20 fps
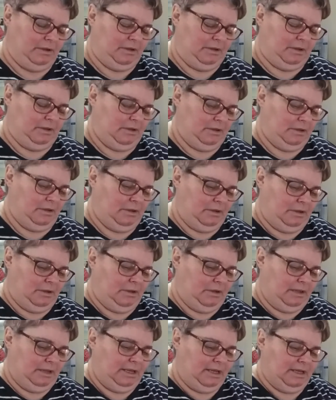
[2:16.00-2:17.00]

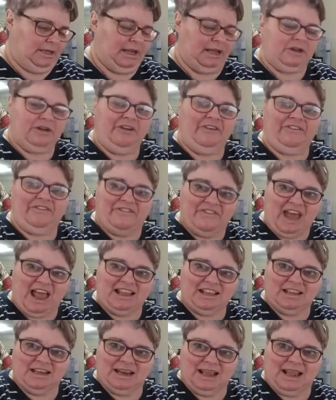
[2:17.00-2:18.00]
It's such a
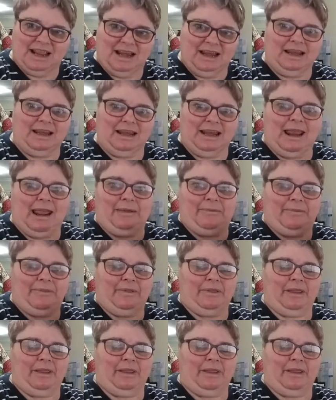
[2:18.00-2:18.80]
fascinating deck,